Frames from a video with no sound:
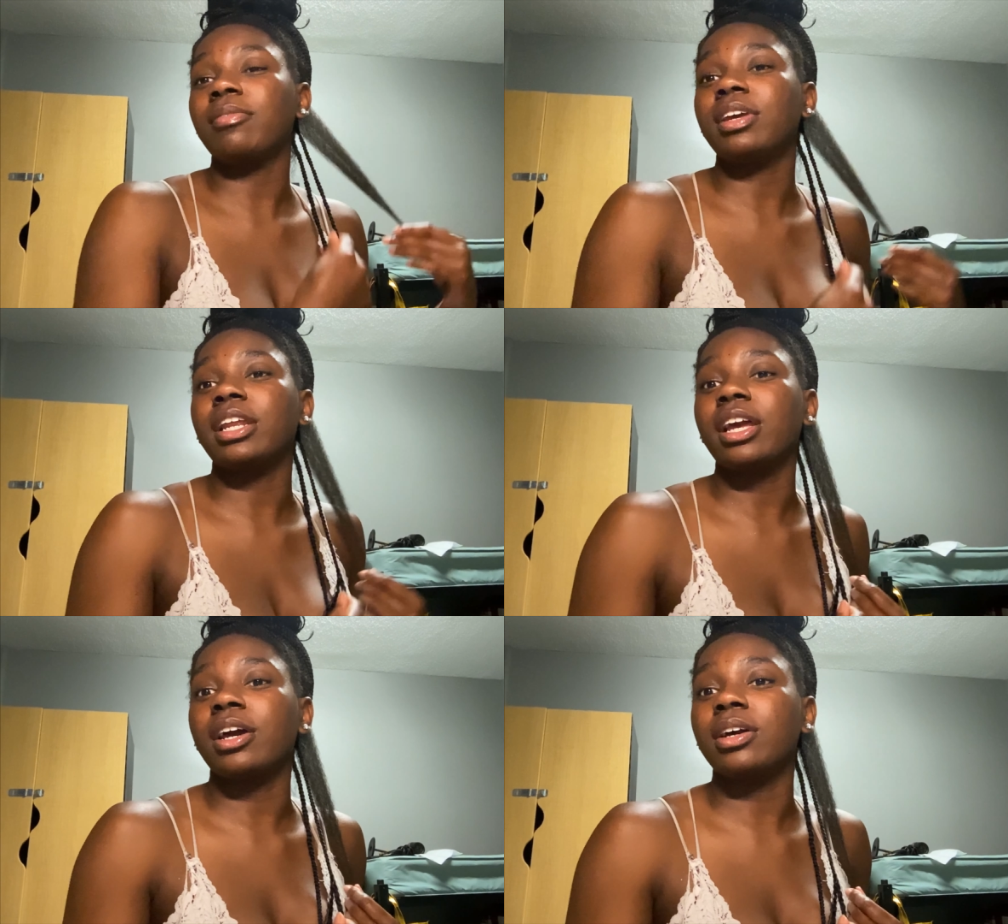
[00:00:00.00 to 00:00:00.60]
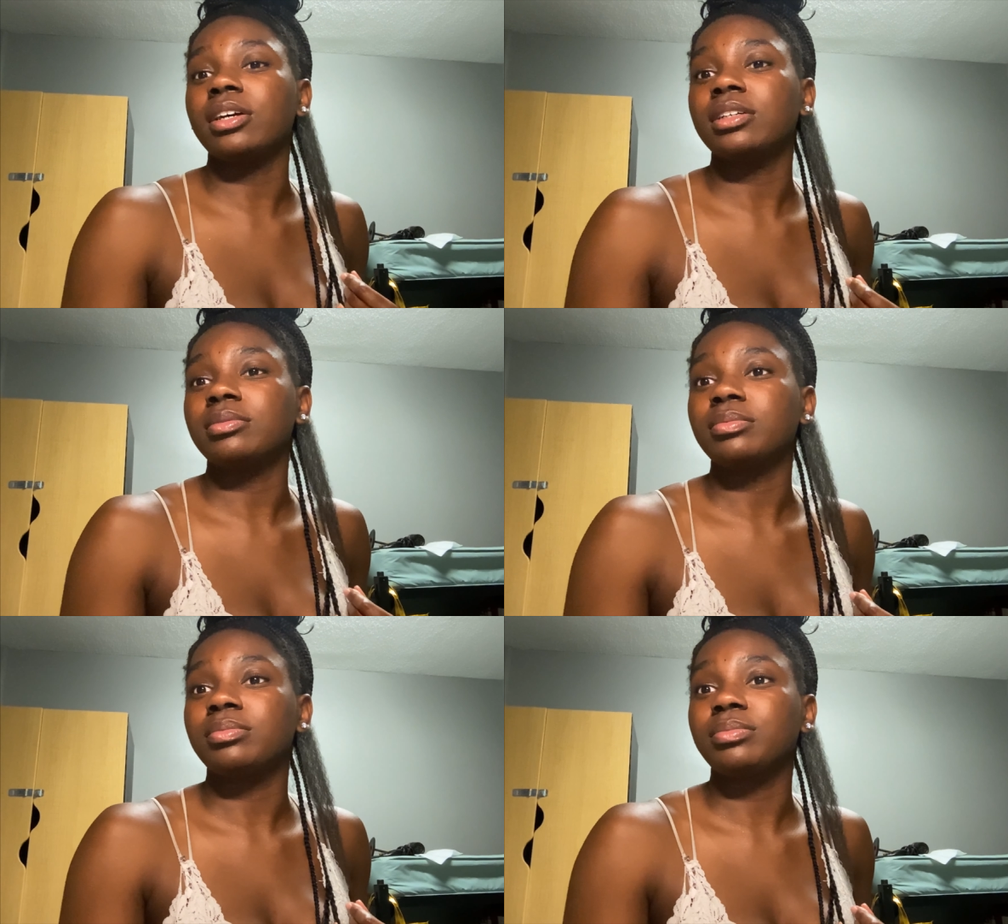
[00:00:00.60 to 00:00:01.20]
Playing from iPhone
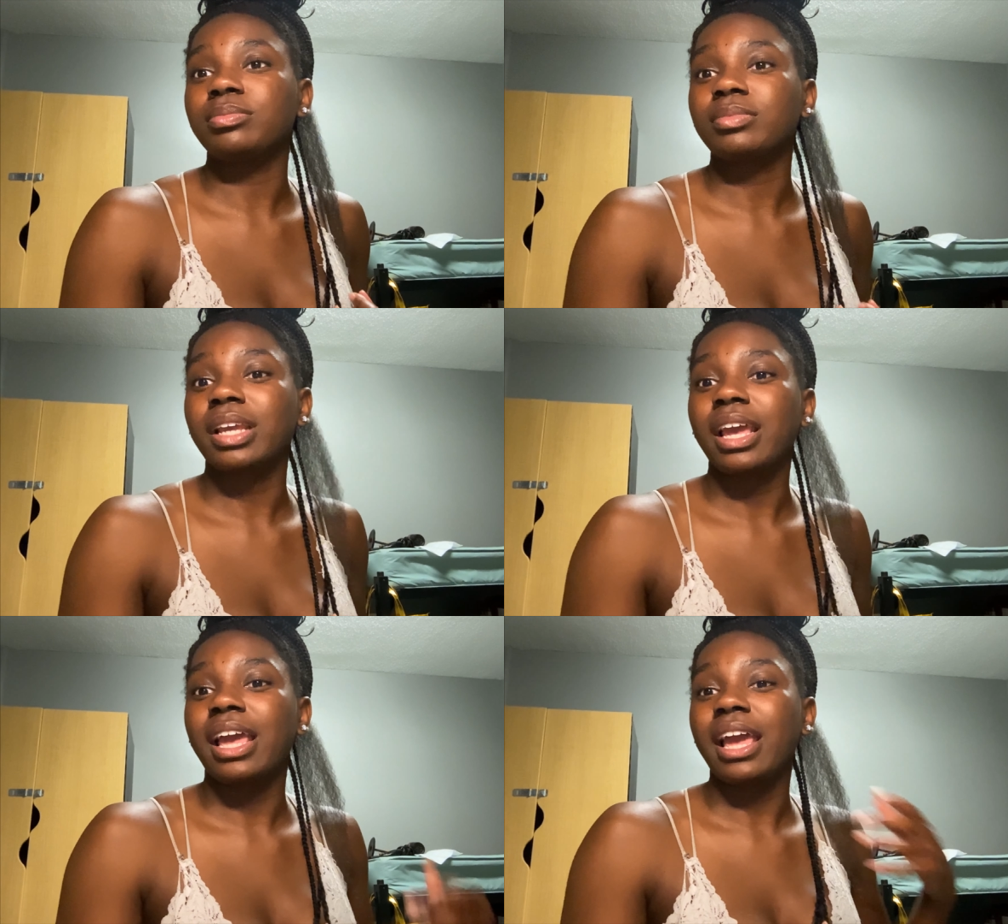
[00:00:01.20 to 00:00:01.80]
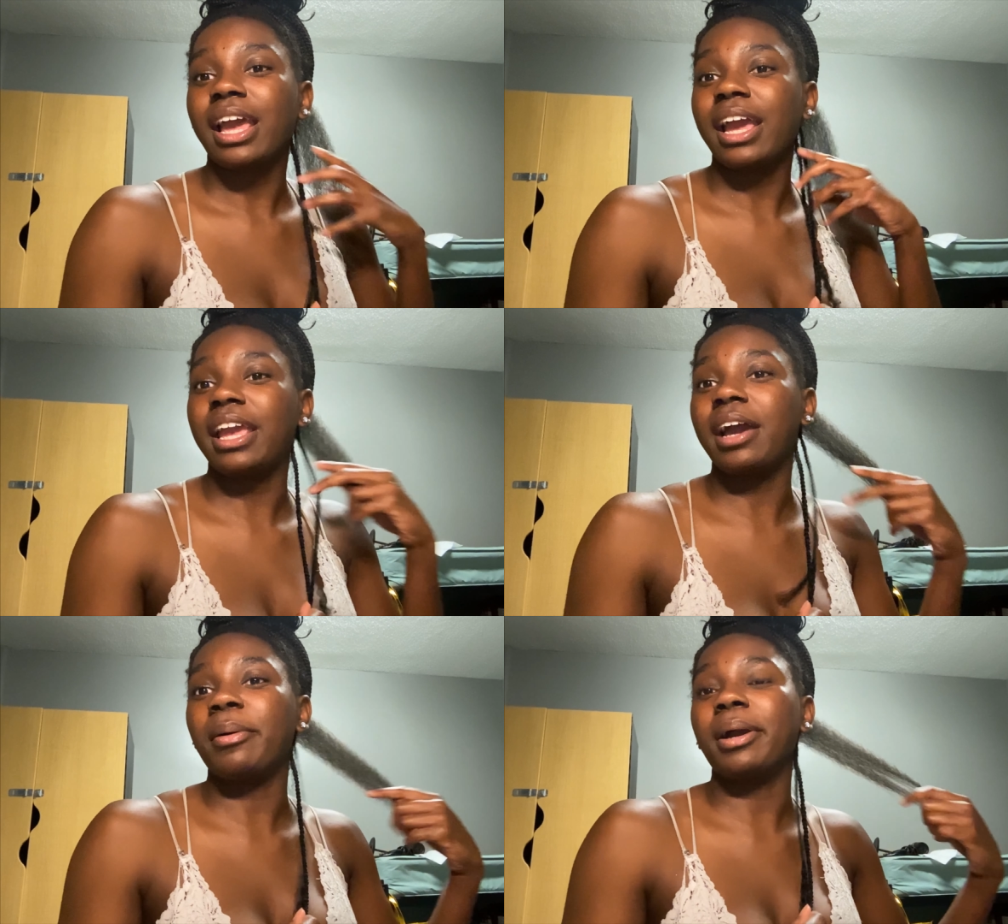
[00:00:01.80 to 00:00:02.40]
12.
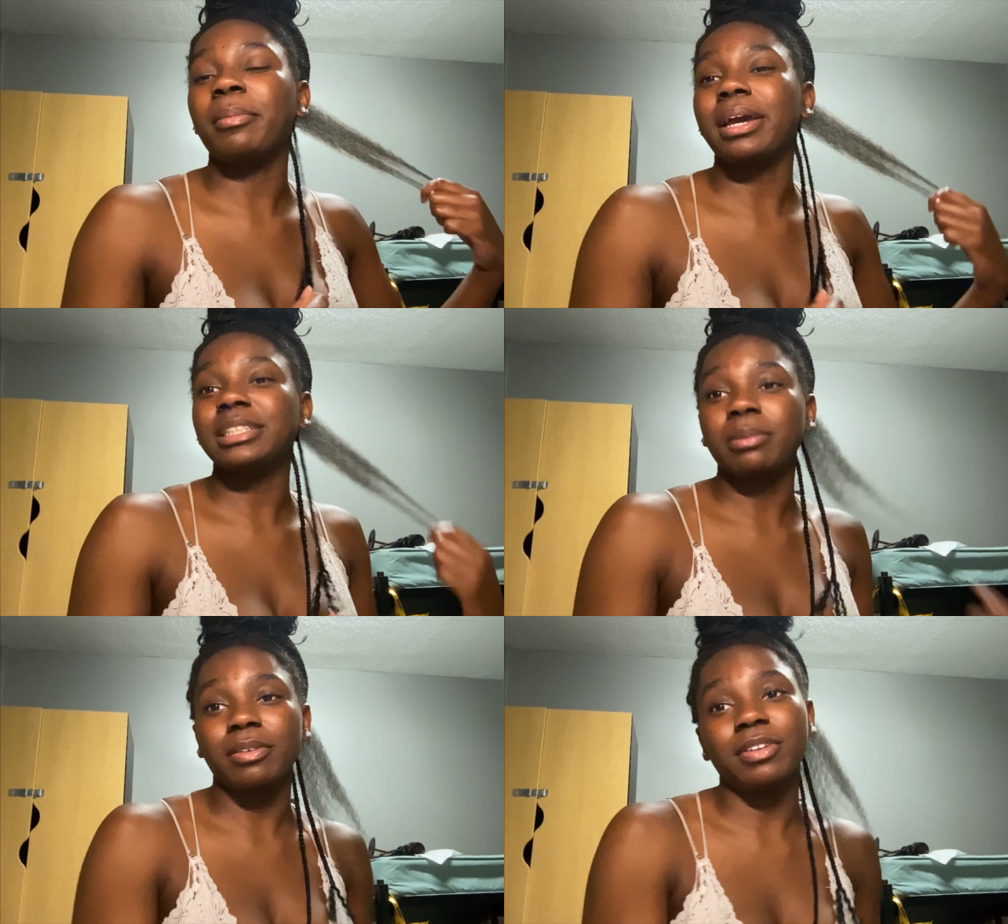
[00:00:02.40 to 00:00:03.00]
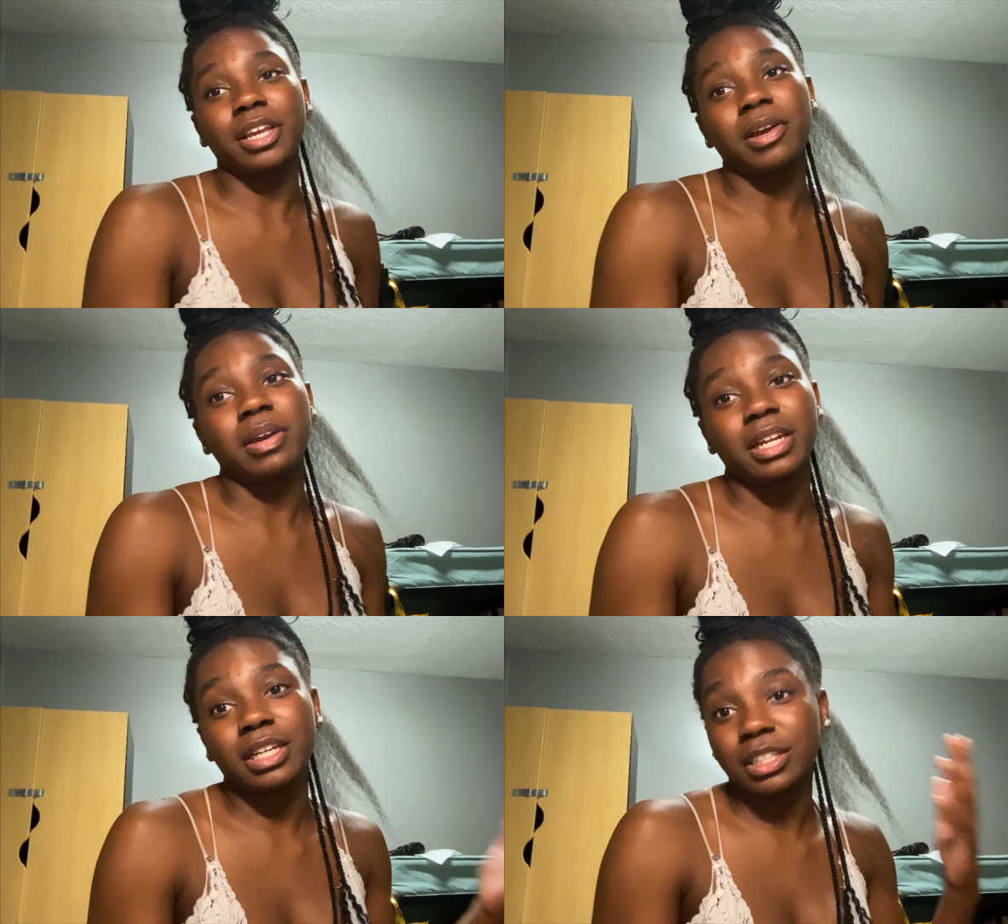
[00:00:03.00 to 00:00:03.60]
Hey y'all, welcome back to my video.
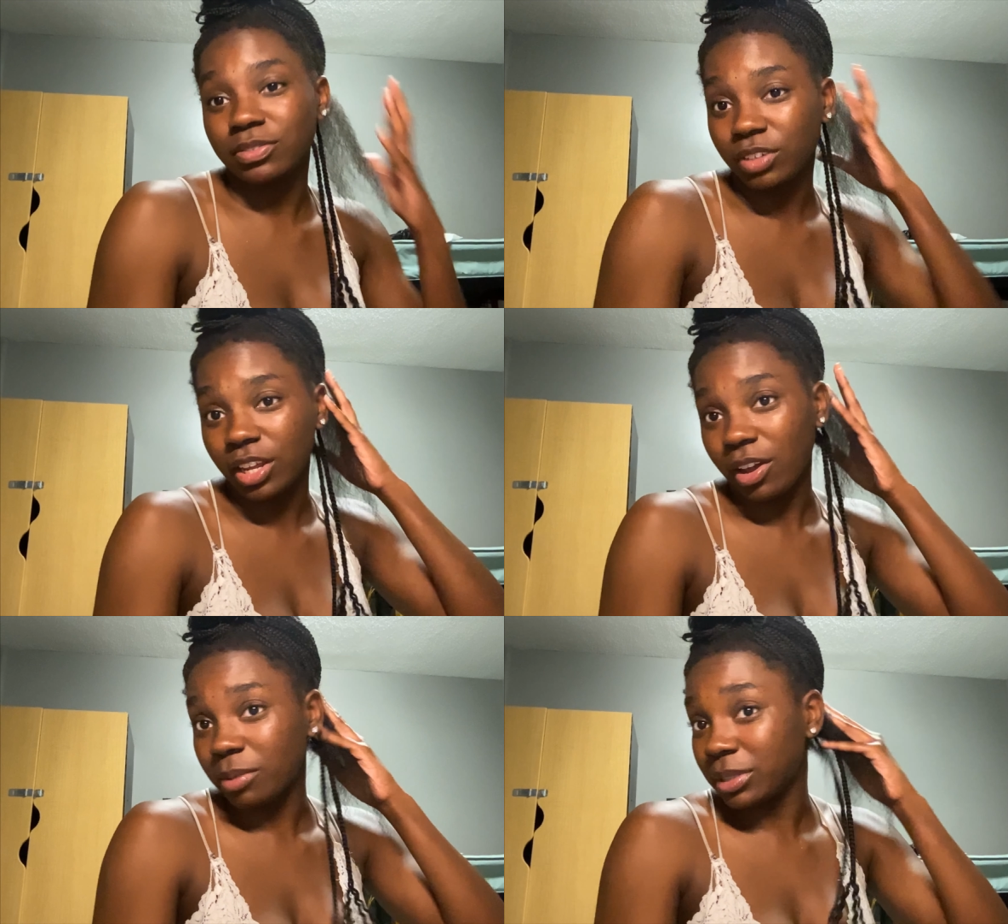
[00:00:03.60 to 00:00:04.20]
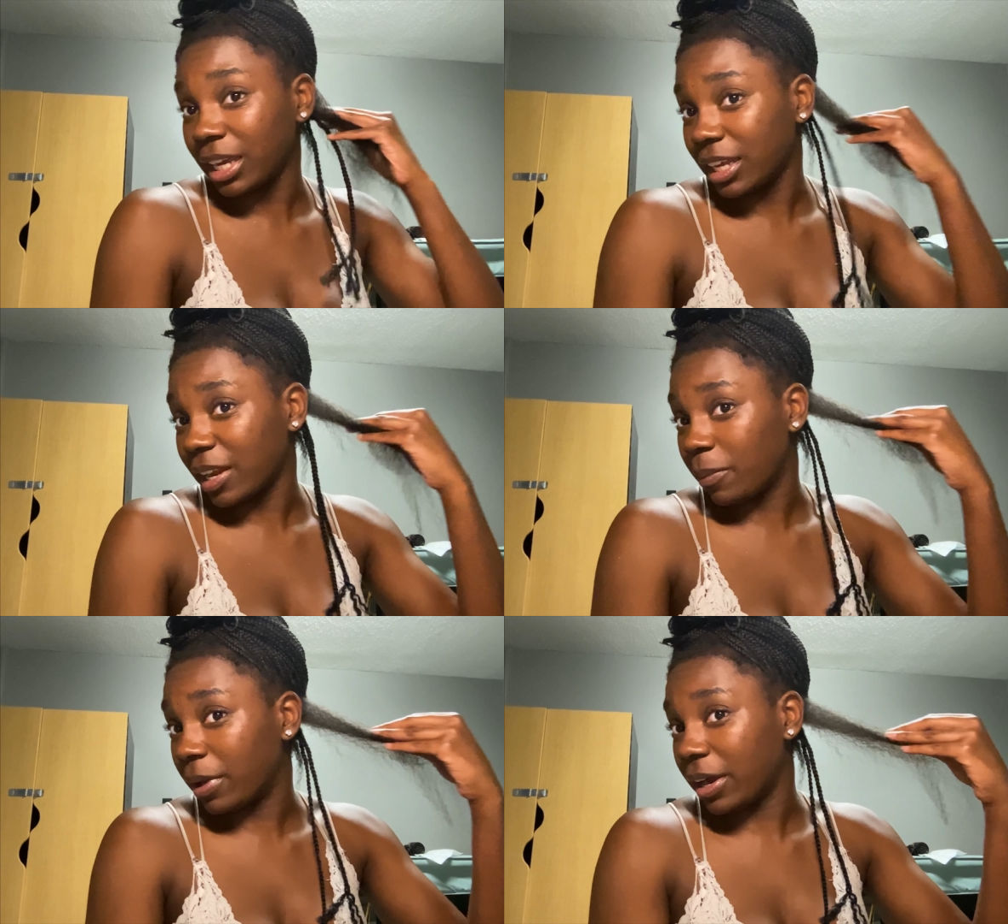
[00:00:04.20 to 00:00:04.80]
in this video, I'm taking
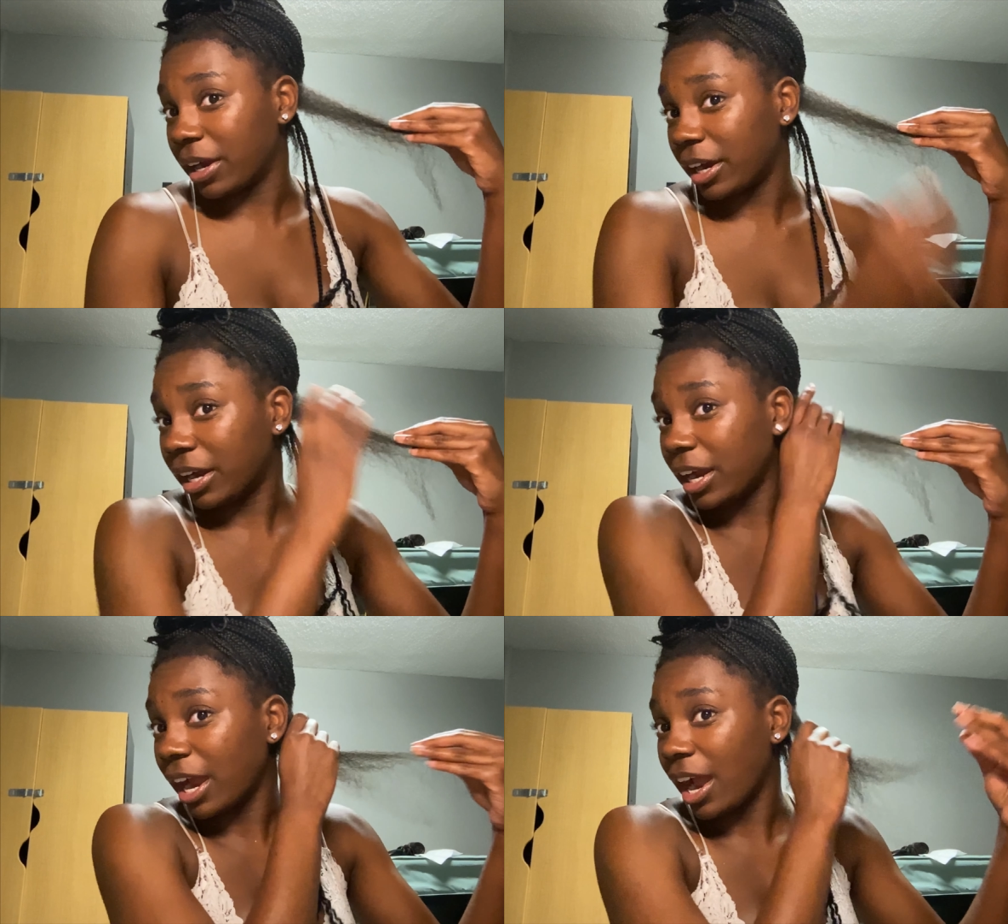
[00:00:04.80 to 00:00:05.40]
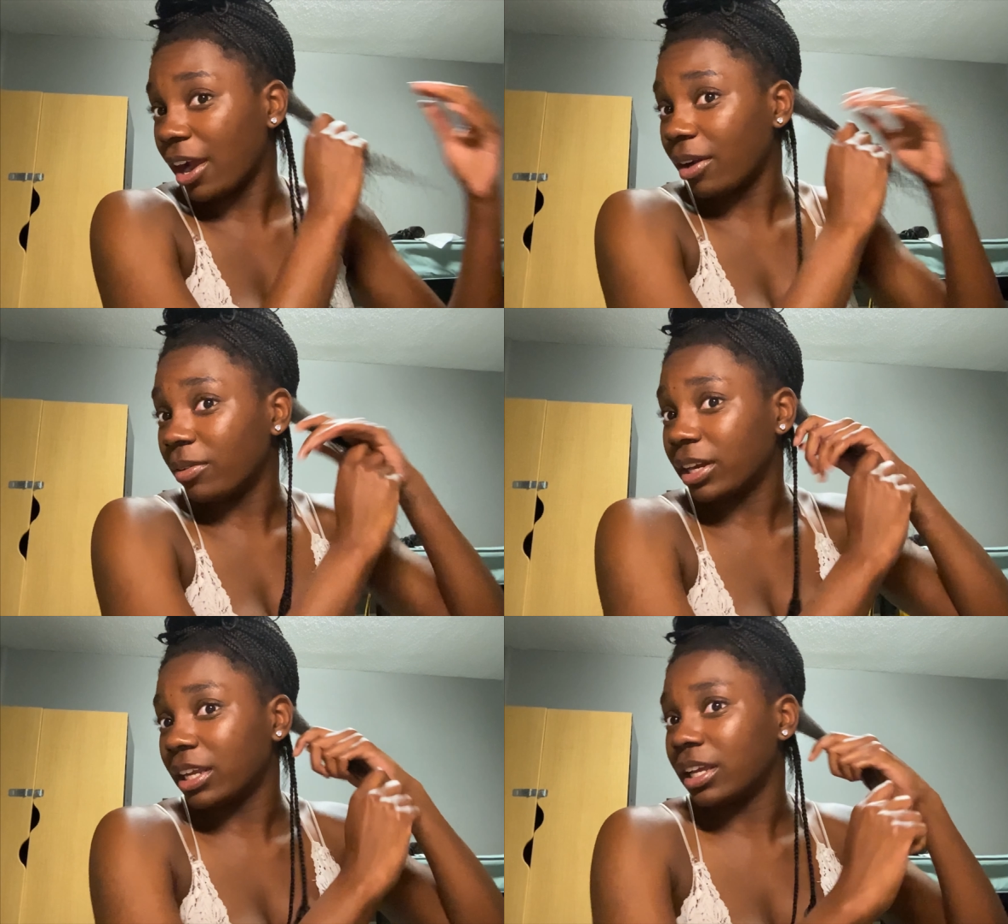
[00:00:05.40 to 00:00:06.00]
out my hair. I
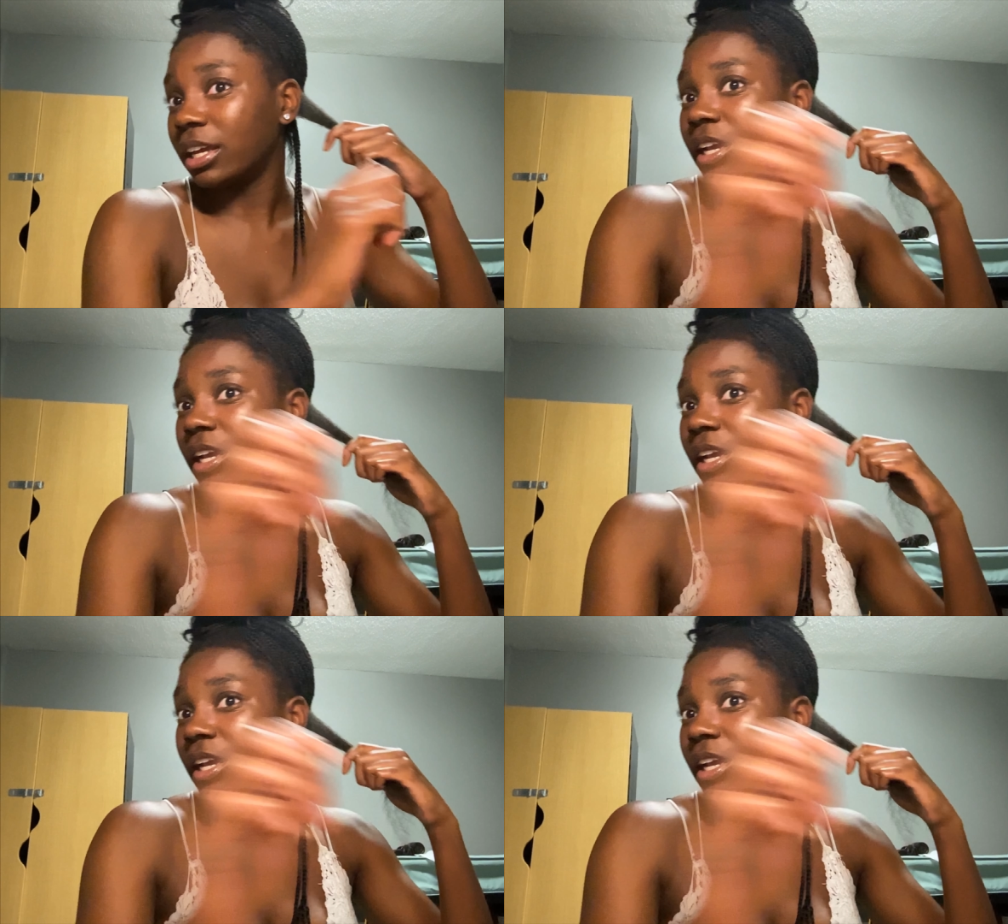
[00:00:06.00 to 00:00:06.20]
already.